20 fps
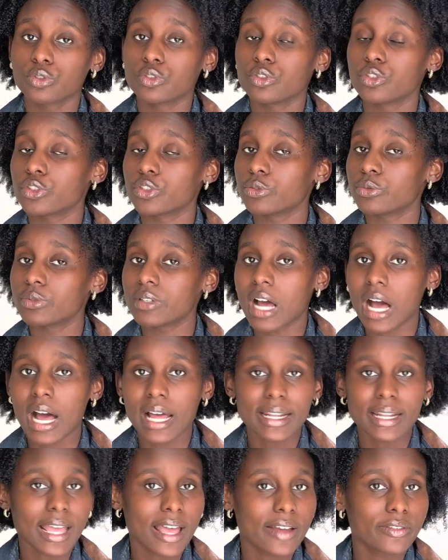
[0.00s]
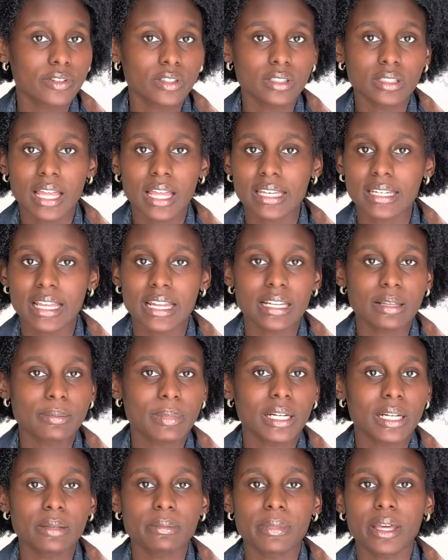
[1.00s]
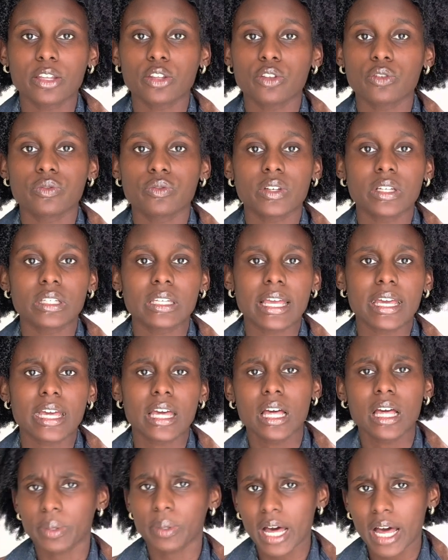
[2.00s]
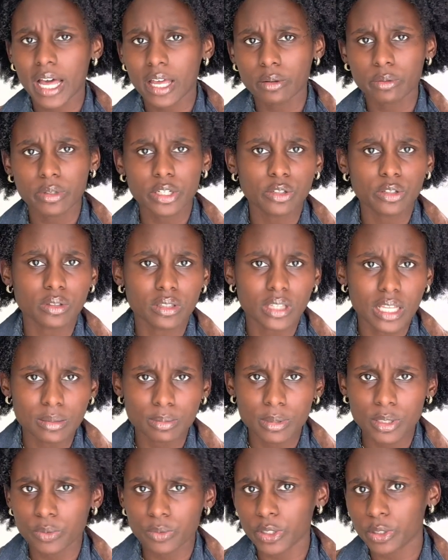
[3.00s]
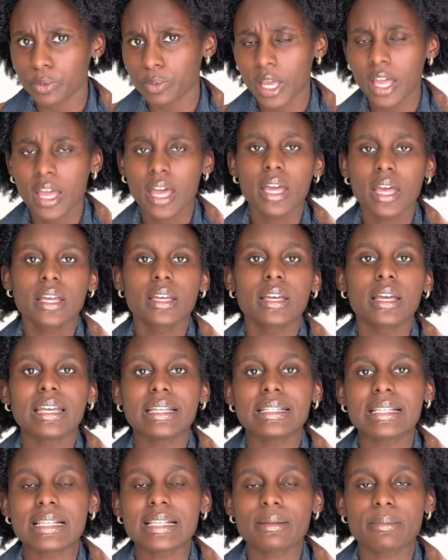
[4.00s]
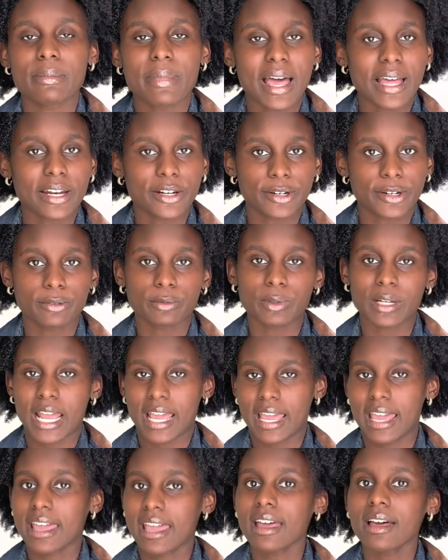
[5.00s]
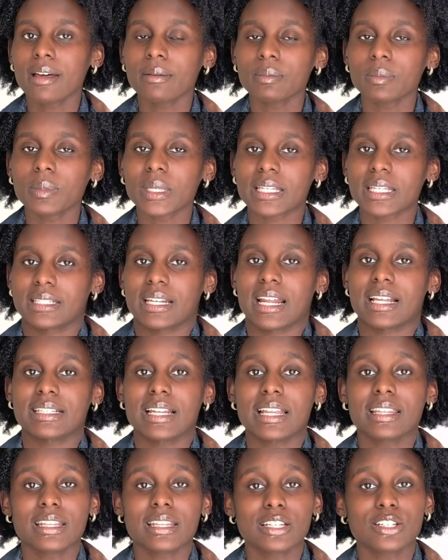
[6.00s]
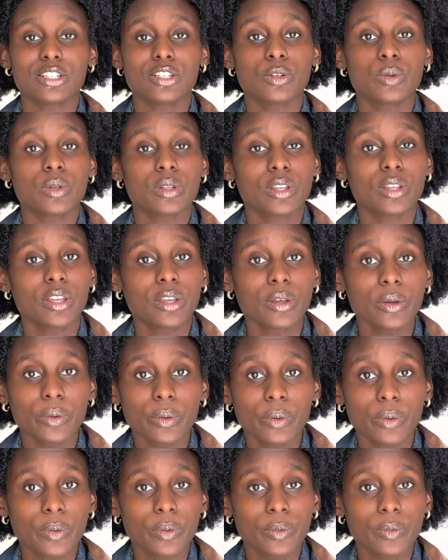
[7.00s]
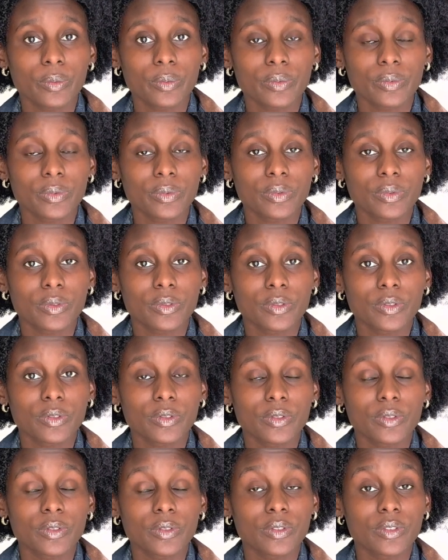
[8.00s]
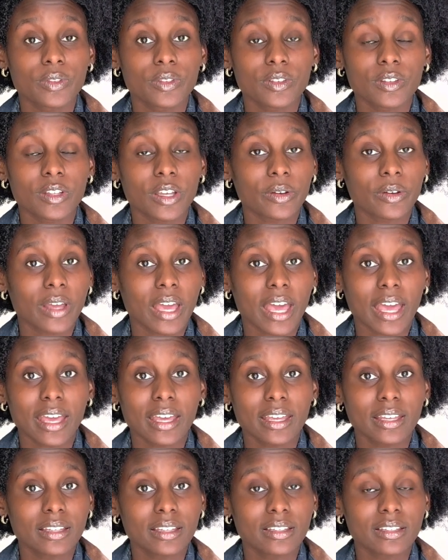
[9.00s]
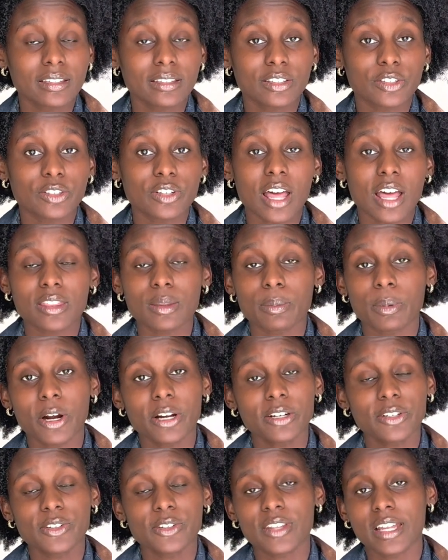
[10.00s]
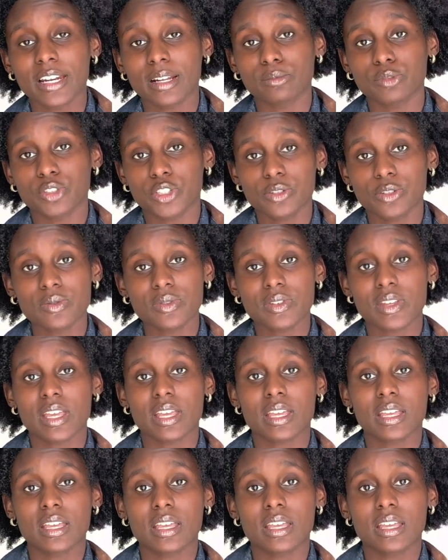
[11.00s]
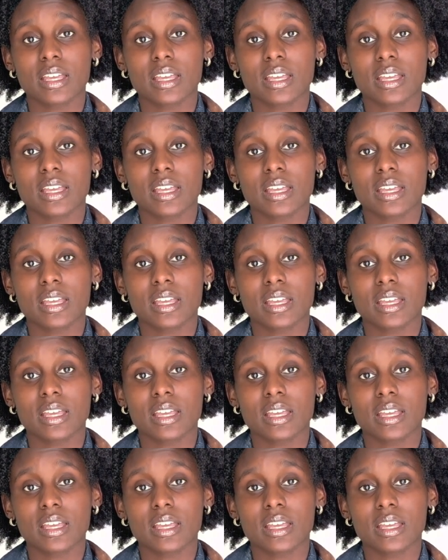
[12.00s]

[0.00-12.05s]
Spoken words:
do not ever let anybody make you feel like, bi, what are you, lesbian, what are you? It doesn't matter what I am because it has nothing to do with you. Okay? You're not the partner that I'm choosing.